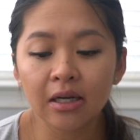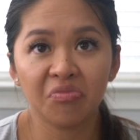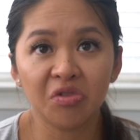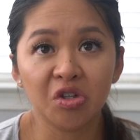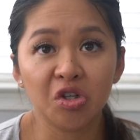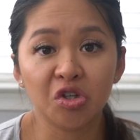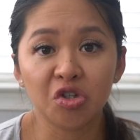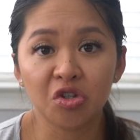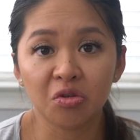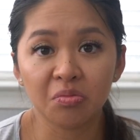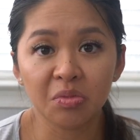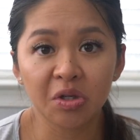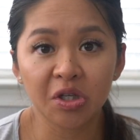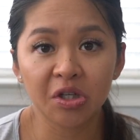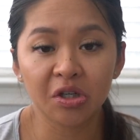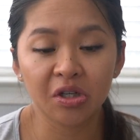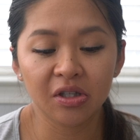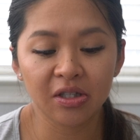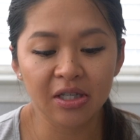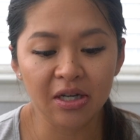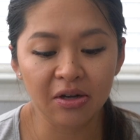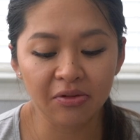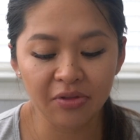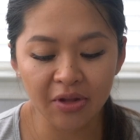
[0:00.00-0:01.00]
You should be
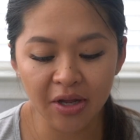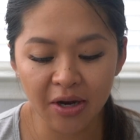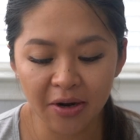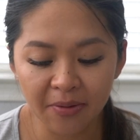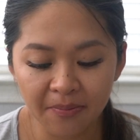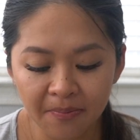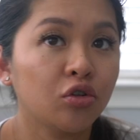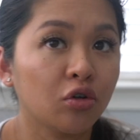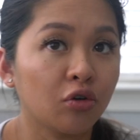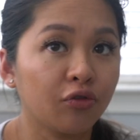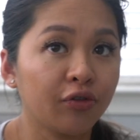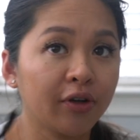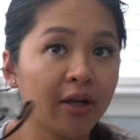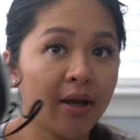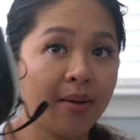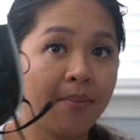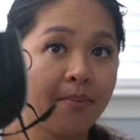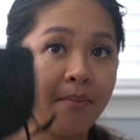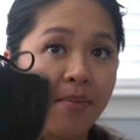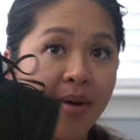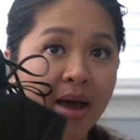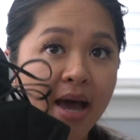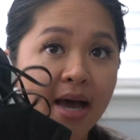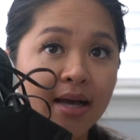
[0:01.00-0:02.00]
good down there. Don't forget
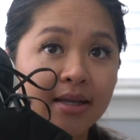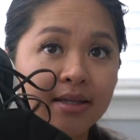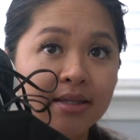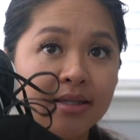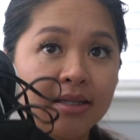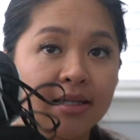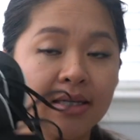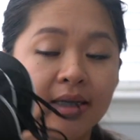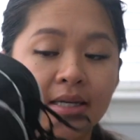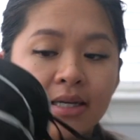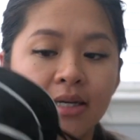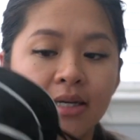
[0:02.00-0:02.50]
mask.